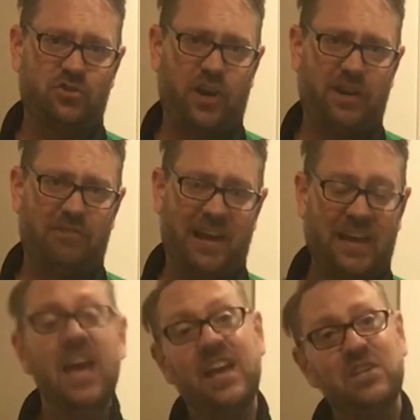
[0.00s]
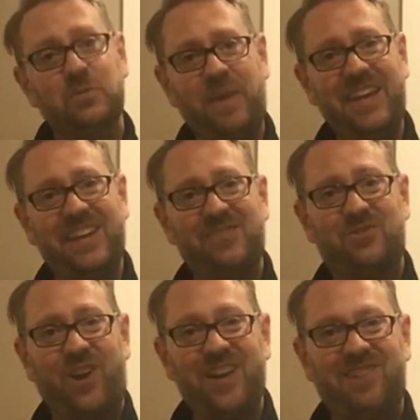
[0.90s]
a train wreck. Speaking
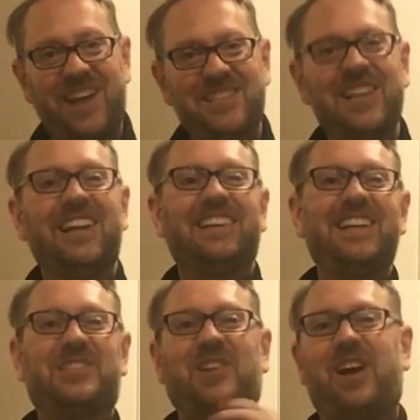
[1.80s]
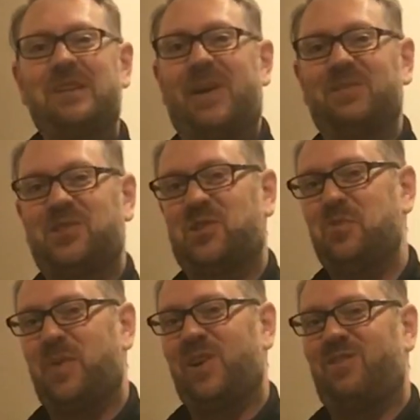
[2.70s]
of train wrecks, let's talk about
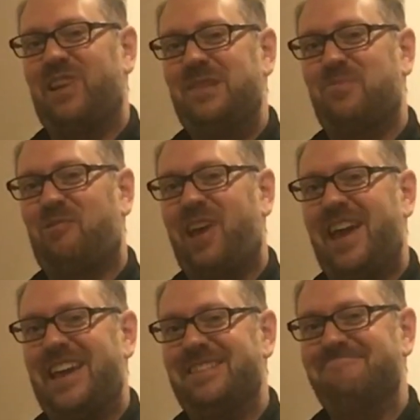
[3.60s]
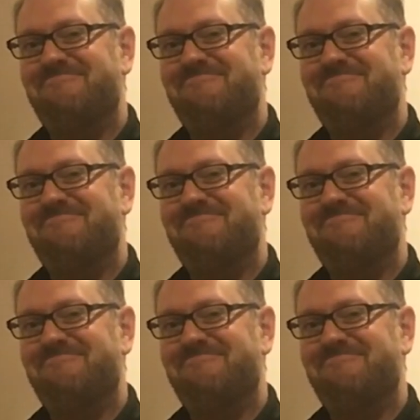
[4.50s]
Super Green Beret.